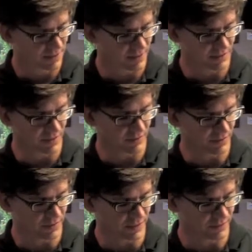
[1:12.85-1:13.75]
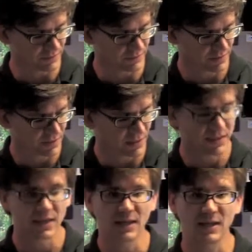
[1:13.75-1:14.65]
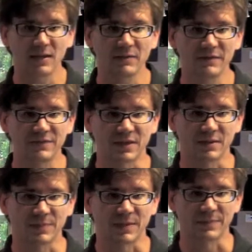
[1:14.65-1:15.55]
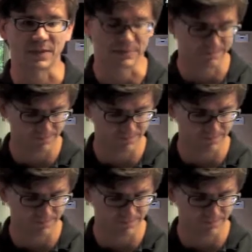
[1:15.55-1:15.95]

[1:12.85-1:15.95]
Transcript: and now you have a left-handed pipette.